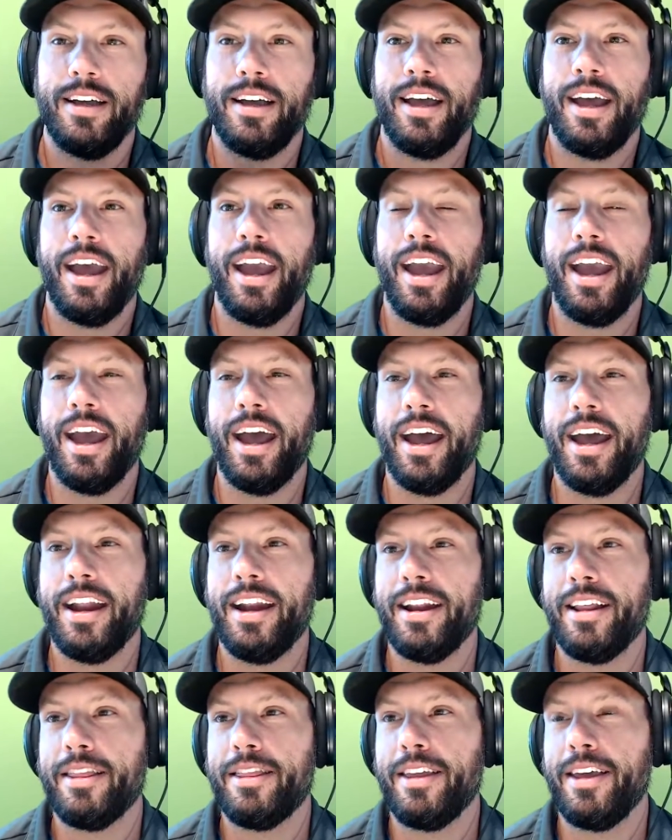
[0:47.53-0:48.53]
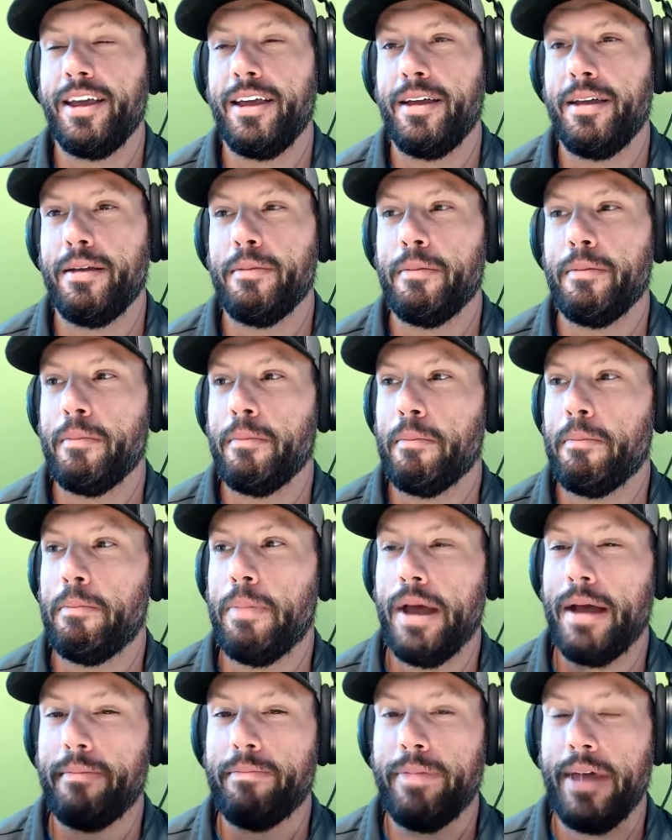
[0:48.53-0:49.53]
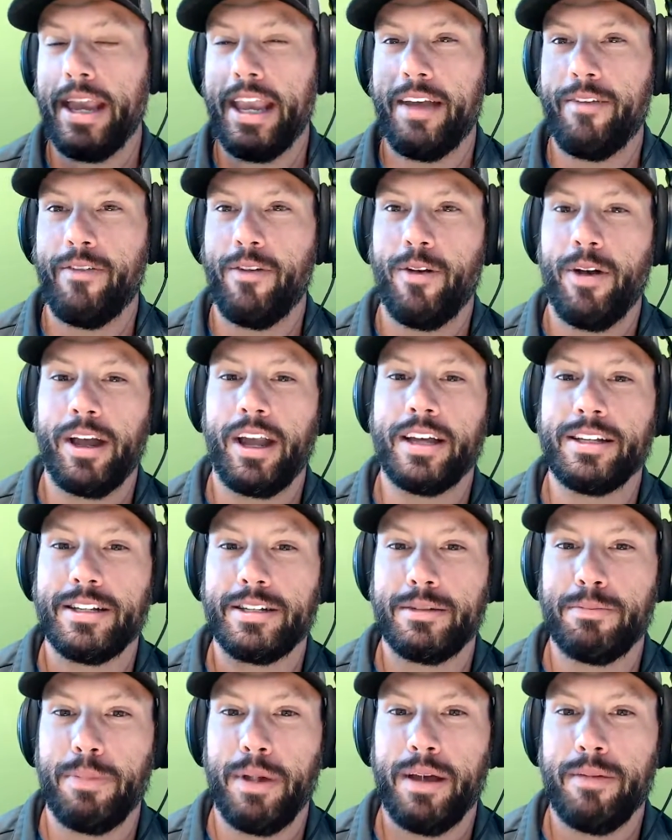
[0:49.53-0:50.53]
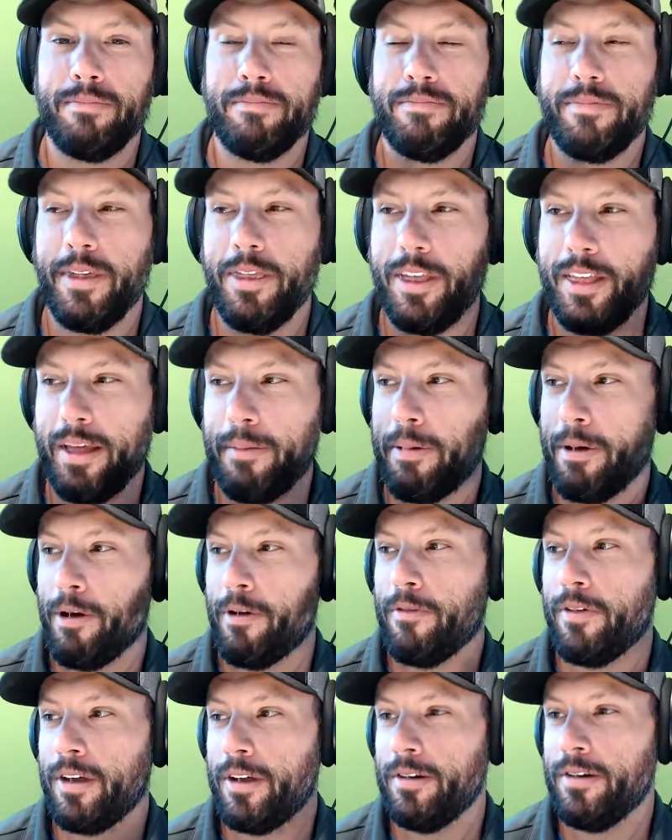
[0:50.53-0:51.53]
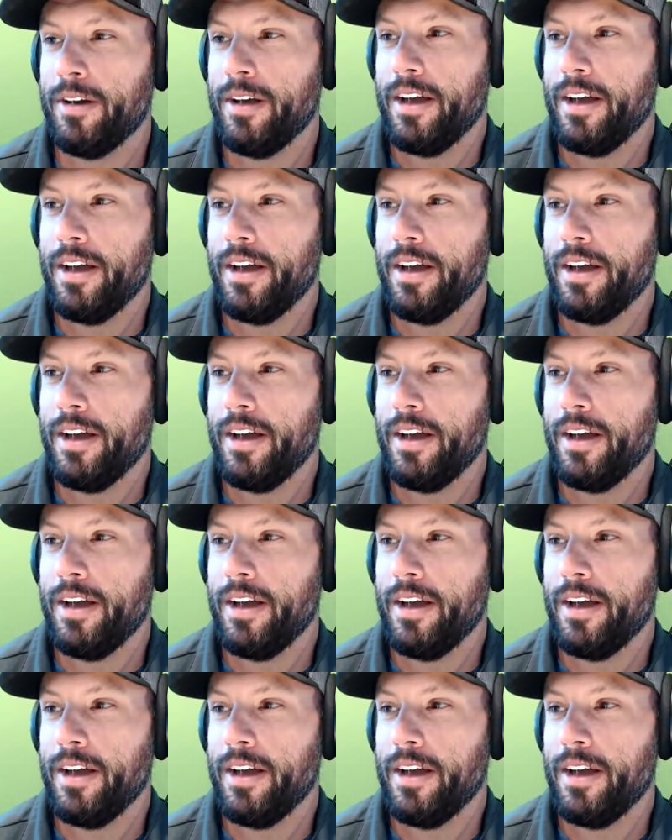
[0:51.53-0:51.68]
And the bib they give you, I guess it's bib, the thing they put over you,